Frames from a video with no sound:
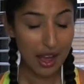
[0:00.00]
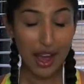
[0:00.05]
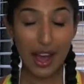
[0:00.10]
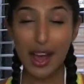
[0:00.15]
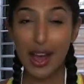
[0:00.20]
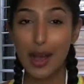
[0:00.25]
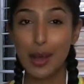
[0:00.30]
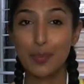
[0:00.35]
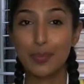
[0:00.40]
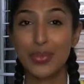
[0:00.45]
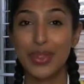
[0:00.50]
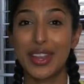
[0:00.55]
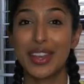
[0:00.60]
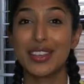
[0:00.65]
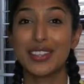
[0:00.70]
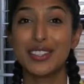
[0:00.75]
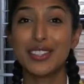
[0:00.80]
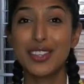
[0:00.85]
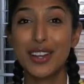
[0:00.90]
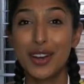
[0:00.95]
Um,
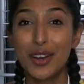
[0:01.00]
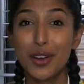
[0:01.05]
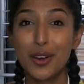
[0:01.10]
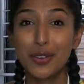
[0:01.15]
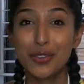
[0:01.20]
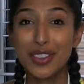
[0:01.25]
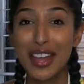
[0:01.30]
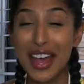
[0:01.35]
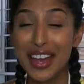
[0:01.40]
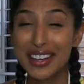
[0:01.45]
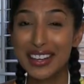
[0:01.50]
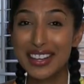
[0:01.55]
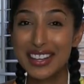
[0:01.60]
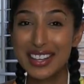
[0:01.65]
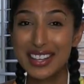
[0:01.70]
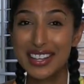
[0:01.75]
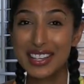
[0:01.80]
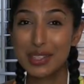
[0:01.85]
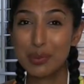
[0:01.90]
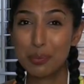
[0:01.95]
so that
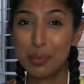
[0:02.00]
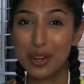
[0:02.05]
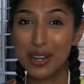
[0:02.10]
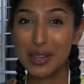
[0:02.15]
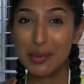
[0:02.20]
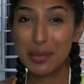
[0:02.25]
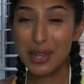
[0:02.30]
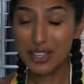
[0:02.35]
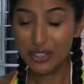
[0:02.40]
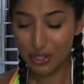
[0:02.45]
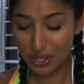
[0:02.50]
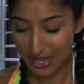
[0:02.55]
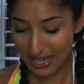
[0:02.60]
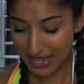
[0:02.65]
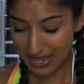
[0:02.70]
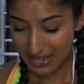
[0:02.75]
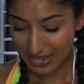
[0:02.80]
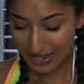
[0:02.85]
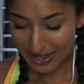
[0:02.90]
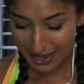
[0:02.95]
is pretty much
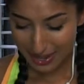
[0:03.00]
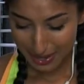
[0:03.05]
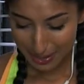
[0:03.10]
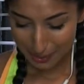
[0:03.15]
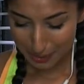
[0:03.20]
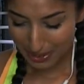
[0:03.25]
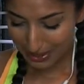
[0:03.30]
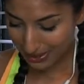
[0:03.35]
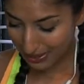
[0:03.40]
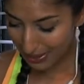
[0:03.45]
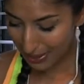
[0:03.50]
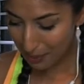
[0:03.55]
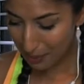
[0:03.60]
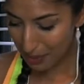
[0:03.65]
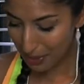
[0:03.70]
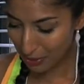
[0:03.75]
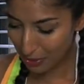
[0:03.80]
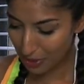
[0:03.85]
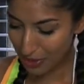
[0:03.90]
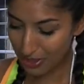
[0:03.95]
it. Um, I think I
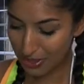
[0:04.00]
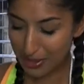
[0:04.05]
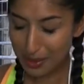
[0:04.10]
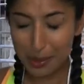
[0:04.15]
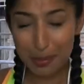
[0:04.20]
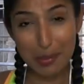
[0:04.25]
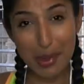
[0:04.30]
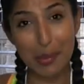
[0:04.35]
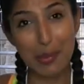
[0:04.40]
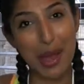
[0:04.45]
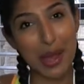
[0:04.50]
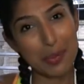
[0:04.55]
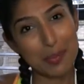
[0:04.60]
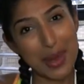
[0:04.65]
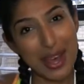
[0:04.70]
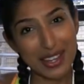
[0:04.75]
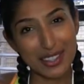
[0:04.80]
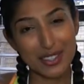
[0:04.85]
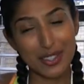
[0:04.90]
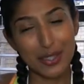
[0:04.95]
mentioned like my
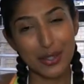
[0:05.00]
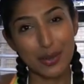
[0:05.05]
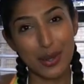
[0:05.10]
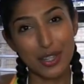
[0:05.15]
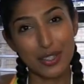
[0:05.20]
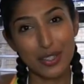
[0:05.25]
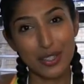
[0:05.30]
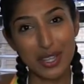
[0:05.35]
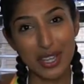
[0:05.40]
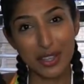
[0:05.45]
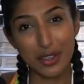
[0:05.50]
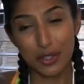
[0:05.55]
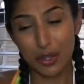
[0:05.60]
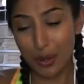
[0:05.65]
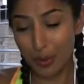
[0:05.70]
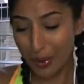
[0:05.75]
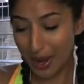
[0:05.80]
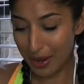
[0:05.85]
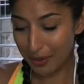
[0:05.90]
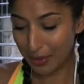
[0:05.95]
backpack too. I just like
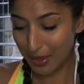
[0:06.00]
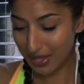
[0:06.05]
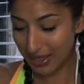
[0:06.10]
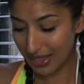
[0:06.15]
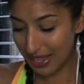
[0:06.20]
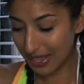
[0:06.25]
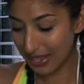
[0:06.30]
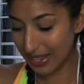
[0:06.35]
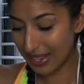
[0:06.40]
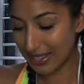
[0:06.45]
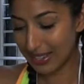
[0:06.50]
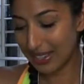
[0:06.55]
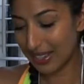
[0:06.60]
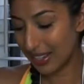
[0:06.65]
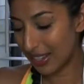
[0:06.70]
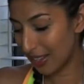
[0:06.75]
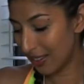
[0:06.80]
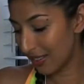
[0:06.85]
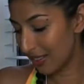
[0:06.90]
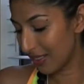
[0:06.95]
throw everything in
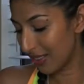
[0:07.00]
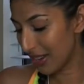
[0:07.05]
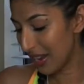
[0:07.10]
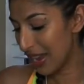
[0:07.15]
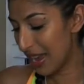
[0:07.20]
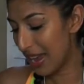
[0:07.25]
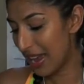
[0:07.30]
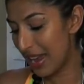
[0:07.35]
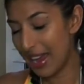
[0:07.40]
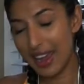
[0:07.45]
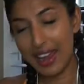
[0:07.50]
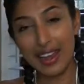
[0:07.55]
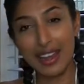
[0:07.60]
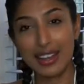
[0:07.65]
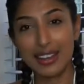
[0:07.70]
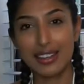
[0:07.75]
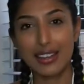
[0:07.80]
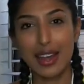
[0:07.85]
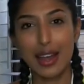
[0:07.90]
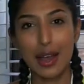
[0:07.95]
here.
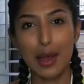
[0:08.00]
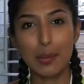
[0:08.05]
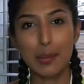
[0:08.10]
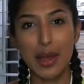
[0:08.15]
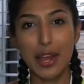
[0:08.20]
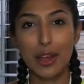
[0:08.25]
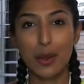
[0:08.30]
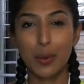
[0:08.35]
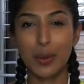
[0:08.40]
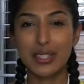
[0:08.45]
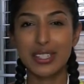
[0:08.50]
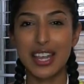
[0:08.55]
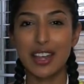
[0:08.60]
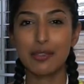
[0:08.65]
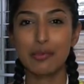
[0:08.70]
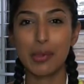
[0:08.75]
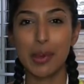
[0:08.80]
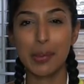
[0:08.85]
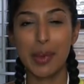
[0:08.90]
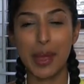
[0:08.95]
And um, I always
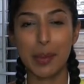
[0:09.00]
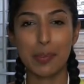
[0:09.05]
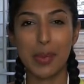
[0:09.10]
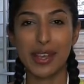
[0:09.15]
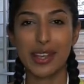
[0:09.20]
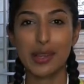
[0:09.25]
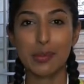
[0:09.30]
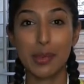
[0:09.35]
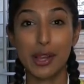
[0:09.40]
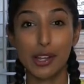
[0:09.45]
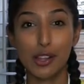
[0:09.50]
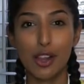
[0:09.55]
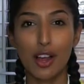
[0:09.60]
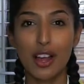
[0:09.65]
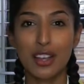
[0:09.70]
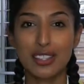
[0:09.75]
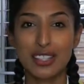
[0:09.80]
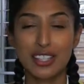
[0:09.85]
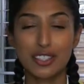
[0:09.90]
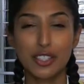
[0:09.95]
have my backpack in my
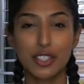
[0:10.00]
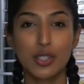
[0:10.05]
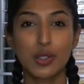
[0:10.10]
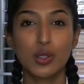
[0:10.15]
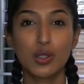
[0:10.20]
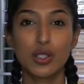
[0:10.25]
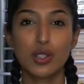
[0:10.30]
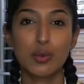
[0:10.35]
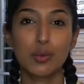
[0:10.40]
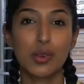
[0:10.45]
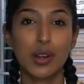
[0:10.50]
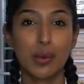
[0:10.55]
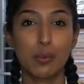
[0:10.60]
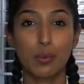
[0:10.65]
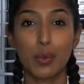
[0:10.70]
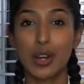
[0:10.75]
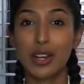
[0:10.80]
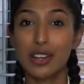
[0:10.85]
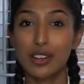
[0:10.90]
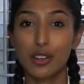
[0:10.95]
closet too. So when
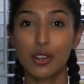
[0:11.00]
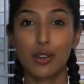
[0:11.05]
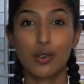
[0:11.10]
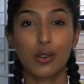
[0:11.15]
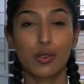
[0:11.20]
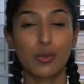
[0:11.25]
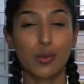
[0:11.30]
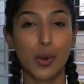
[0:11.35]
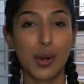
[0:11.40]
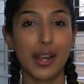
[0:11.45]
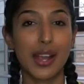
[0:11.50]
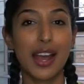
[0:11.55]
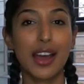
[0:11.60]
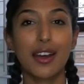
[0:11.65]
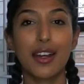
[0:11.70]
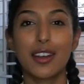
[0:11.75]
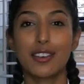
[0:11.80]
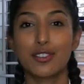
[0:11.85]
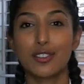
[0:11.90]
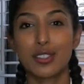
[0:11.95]
I'm ready to go to a
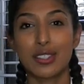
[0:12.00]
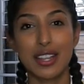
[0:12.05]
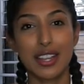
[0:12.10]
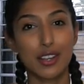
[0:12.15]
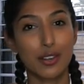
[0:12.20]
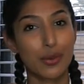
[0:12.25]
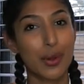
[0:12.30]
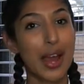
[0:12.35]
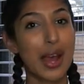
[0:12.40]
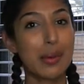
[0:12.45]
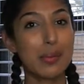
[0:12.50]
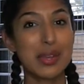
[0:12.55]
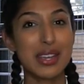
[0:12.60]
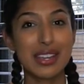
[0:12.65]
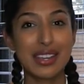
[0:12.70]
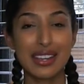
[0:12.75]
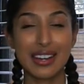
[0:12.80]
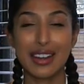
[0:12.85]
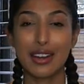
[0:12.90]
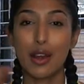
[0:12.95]
workout, I just like grab
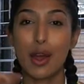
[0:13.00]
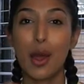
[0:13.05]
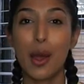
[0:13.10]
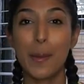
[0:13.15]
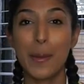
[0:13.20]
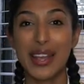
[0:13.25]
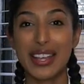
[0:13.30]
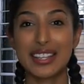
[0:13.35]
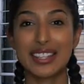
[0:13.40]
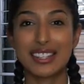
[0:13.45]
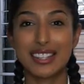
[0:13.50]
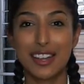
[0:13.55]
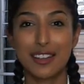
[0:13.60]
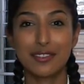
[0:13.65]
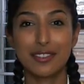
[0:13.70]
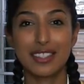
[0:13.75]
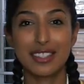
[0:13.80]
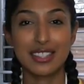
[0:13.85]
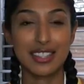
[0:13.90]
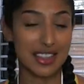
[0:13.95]
it and all my
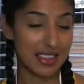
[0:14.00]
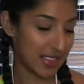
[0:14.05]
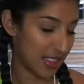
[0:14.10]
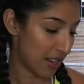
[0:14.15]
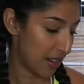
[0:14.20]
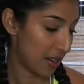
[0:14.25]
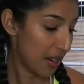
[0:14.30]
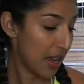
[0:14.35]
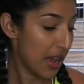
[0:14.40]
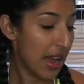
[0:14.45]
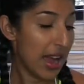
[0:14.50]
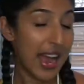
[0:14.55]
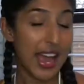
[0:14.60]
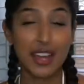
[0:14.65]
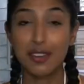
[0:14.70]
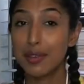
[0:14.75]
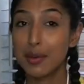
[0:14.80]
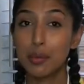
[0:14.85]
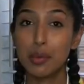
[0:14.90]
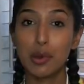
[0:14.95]
stuff is in there.
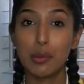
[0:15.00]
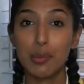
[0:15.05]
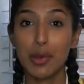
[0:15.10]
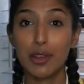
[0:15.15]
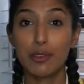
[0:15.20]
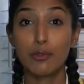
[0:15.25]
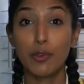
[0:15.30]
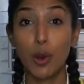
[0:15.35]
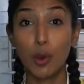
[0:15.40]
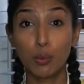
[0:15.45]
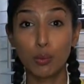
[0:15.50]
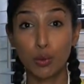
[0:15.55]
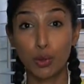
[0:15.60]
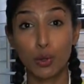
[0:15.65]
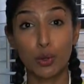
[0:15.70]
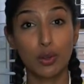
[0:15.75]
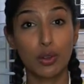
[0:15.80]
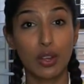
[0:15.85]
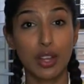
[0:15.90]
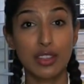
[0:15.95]
I even put my foam
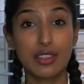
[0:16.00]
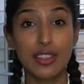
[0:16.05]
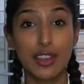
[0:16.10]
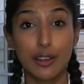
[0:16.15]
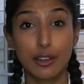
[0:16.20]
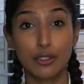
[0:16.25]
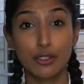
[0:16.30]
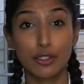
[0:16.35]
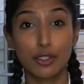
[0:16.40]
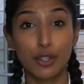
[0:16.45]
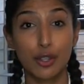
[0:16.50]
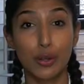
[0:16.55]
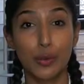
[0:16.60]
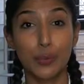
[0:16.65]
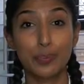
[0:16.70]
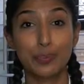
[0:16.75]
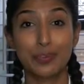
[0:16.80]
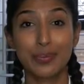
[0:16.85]
roll in there too.